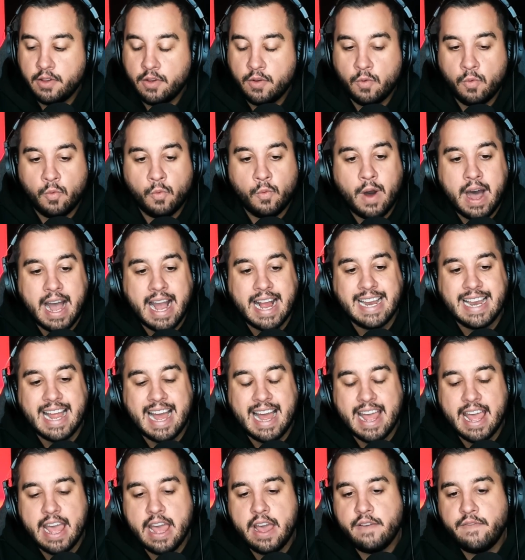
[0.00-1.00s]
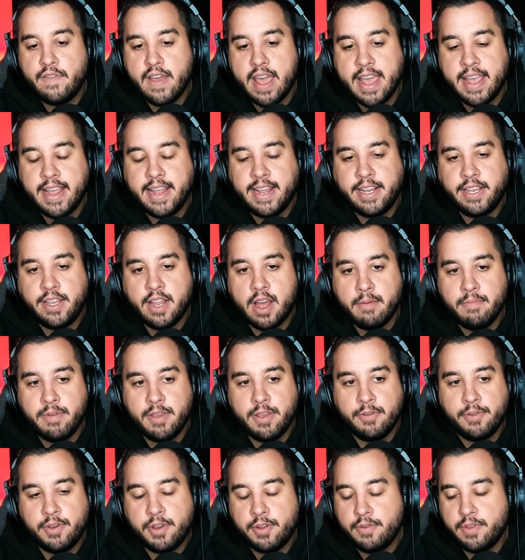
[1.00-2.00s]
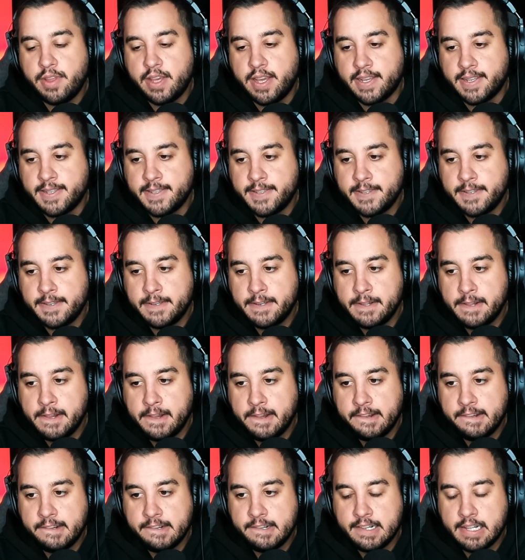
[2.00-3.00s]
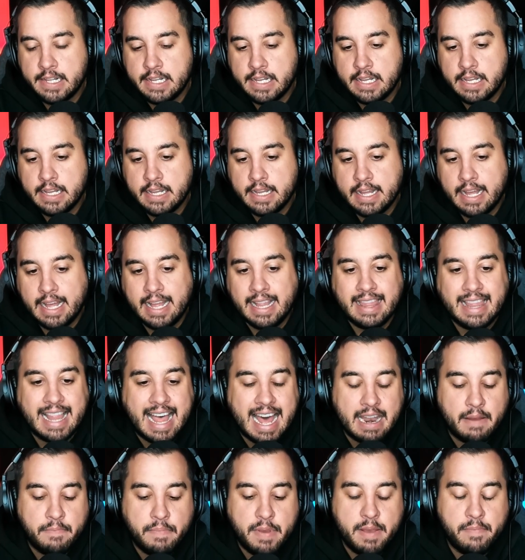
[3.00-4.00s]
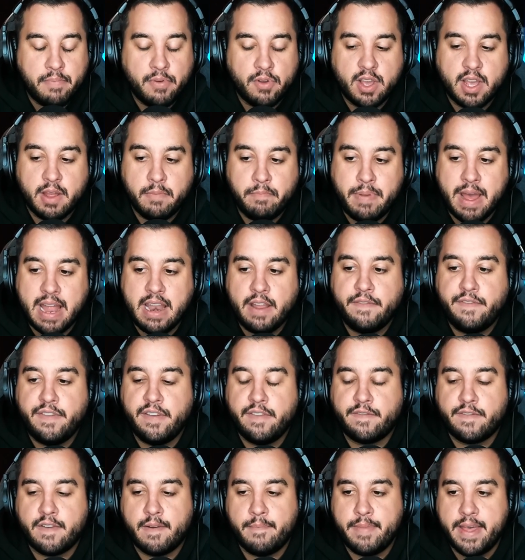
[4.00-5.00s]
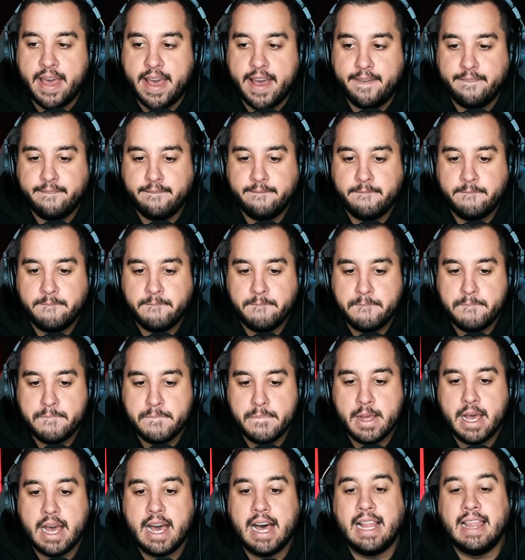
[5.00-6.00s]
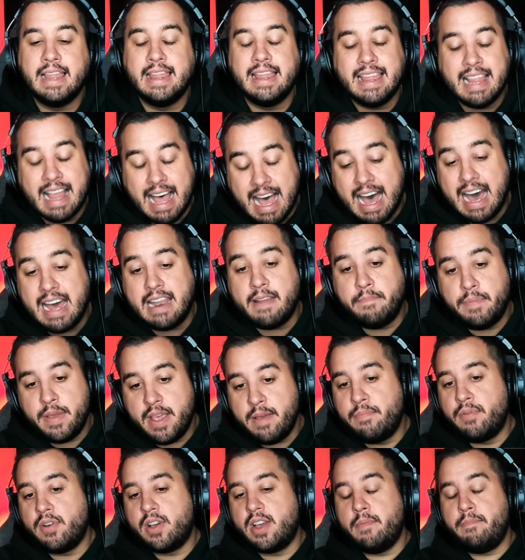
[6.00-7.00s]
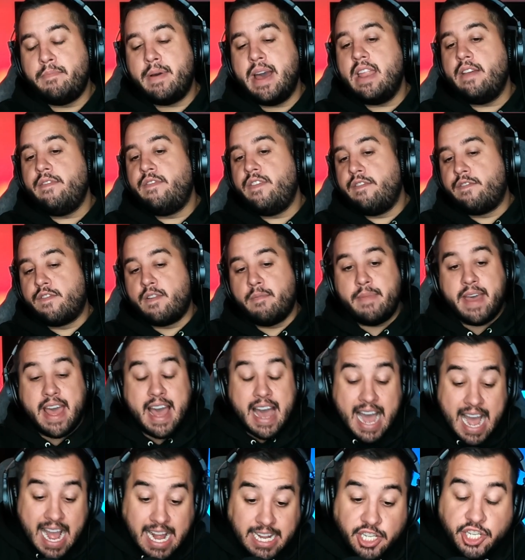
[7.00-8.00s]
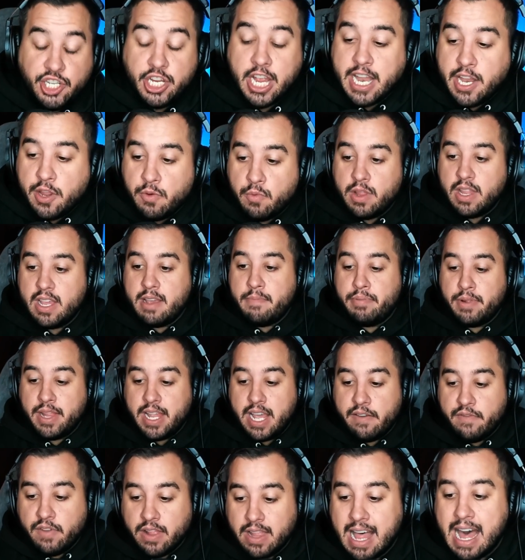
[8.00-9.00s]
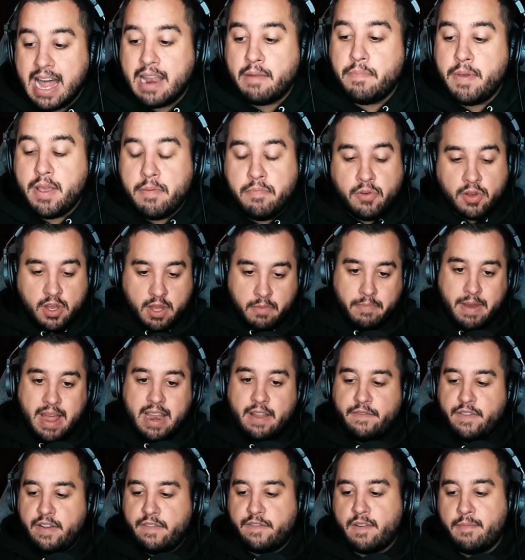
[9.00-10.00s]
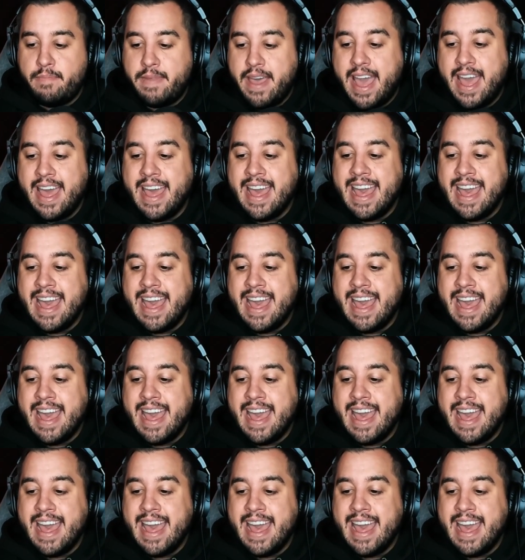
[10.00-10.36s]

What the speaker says: Why not have AEW do this? A lot of people could benefit from that. A lot of people could benefit from that. I genuinely believe a lot of people could benefit from that.